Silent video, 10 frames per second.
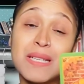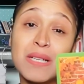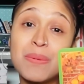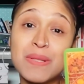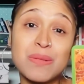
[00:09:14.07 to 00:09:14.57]

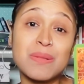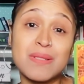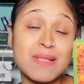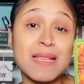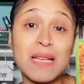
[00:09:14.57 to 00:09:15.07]
of Pentacles,
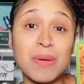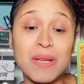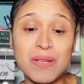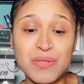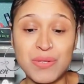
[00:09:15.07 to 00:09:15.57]
this came out
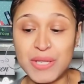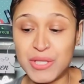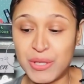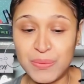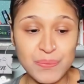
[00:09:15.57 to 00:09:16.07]
yesterday
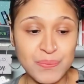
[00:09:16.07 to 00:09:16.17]
too.